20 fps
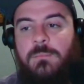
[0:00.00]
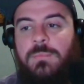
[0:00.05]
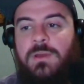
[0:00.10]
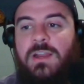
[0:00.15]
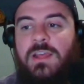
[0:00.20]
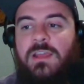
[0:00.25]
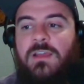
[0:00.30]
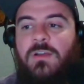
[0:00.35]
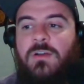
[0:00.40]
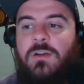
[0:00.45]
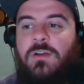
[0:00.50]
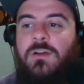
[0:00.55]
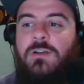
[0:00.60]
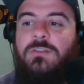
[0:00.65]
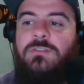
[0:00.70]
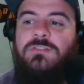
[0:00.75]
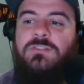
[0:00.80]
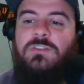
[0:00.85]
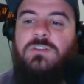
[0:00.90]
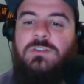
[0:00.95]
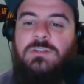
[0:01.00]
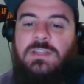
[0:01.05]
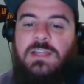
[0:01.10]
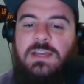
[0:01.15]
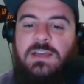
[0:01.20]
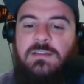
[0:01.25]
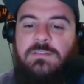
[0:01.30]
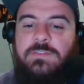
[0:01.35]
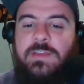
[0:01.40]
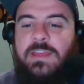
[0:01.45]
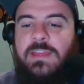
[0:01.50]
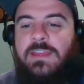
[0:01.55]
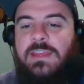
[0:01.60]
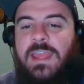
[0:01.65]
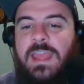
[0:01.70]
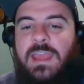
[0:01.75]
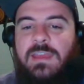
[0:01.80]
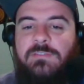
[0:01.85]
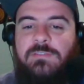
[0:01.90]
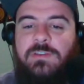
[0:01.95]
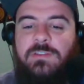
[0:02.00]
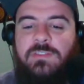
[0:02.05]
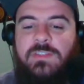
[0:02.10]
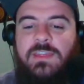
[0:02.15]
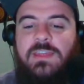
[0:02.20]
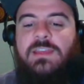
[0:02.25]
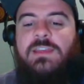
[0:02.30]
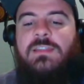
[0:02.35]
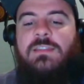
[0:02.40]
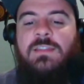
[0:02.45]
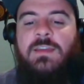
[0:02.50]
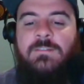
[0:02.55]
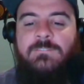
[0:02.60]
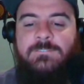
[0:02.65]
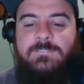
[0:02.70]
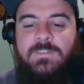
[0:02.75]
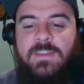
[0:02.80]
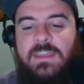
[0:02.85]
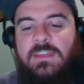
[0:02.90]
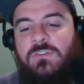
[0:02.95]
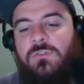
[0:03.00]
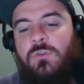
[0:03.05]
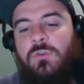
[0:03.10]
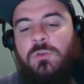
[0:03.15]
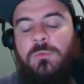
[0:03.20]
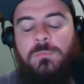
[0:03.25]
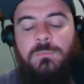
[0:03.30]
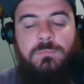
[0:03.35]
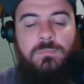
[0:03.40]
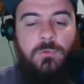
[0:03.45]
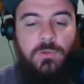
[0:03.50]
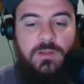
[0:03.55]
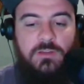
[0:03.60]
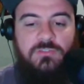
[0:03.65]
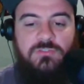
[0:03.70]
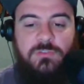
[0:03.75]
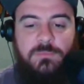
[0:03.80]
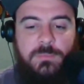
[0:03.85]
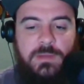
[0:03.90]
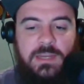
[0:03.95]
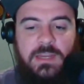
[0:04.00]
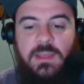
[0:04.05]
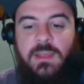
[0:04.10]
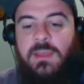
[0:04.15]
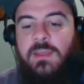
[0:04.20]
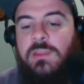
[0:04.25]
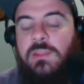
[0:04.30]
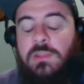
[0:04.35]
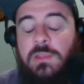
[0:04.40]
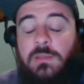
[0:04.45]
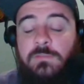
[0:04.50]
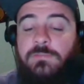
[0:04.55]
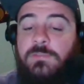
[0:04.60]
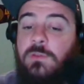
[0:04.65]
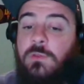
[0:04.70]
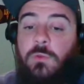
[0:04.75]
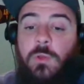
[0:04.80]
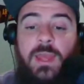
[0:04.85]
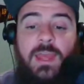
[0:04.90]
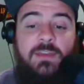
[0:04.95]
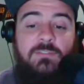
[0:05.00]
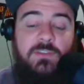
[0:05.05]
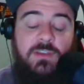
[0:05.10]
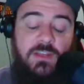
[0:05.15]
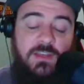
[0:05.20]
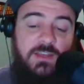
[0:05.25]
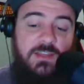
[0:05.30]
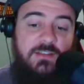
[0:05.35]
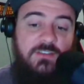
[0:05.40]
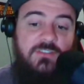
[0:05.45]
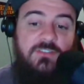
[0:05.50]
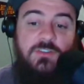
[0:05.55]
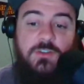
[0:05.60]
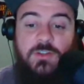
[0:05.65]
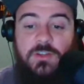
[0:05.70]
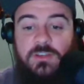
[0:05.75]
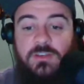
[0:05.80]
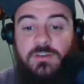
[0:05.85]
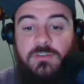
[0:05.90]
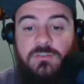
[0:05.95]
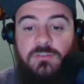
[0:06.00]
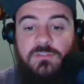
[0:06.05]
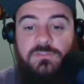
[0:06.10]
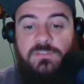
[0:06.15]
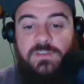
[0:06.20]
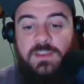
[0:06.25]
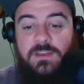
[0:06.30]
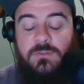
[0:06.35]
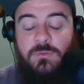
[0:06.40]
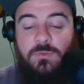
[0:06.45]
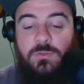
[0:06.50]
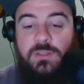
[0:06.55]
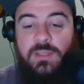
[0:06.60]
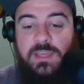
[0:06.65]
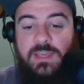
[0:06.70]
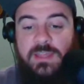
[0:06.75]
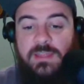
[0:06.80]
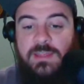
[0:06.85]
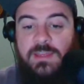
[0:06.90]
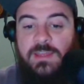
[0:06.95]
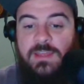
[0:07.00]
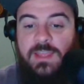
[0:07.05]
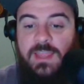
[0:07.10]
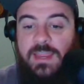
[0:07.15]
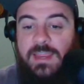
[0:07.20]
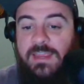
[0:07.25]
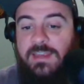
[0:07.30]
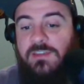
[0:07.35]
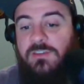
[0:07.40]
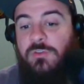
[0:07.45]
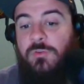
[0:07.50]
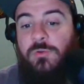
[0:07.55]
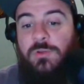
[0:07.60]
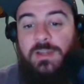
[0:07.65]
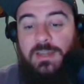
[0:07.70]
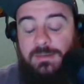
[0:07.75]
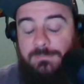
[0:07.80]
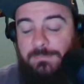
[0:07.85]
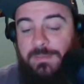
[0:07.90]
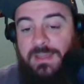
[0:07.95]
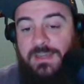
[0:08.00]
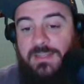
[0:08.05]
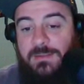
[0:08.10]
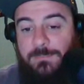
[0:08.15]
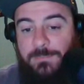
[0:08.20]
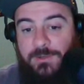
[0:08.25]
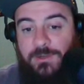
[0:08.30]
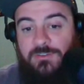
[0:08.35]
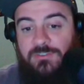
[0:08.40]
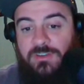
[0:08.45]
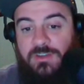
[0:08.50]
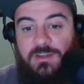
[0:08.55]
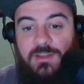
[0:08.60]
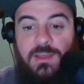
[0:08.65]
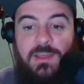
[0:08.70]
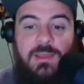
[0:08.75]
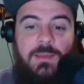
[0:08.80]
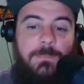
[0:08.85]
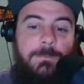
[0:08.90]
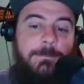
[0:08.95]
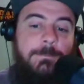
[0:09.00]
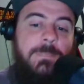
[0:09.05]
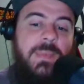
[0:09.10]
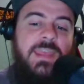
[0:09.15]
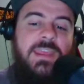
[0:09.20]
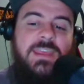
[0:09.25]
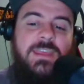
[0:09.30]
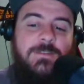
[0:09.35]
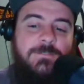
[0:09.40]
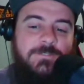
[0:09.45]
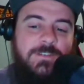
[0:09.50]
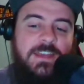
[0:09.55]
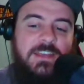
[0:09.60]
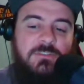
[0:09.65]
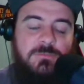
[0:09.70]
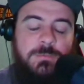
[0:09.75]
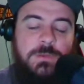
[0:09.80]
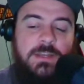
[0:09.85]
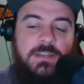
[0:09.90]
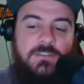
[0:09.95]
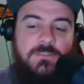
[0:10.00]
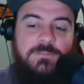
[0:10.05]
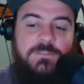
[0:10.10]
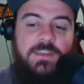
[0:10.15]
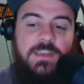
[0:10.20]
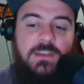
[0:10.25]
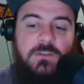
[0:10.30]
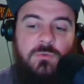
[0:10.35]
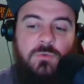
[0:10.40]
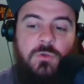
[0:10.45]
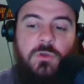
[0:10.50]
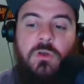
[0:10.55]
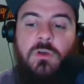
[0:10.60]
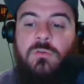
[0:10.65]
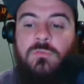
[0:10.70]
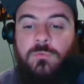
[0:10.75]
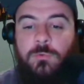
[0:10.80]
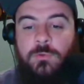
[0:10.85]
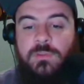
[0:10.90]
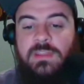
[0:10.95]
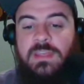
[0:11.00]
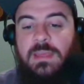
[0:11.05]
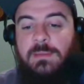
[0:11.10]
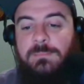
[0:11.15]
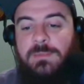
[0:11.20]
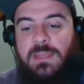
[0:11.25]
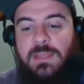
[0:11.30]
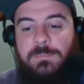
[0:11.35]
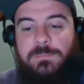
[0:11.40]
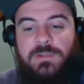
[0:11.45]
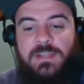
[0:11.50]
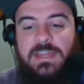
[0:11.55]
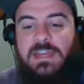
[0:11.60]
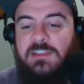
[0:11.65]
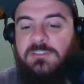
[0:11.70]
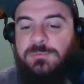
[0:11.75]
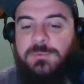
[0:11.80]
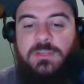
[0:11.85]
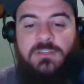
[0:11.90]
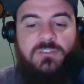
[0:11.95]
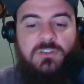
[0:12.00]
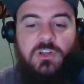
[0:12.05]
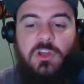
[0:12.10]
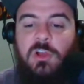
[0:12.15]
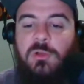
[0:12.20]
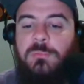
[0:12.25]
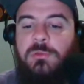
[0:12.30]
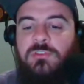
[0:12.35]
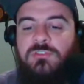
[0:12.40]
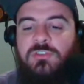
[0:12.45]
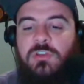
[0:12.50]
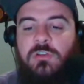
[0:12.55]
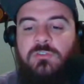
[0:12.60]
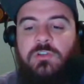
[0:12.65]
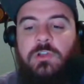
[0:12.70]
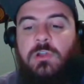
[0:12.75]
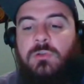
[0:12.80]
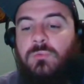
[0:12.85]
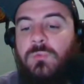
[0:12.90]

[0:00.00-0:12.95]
But I also love everything that FanDuel brings for me. If you have not started using FanDuel yet and you're a betting person, make a fast break to FanDuel for the NBA playoffs, because they're almost over.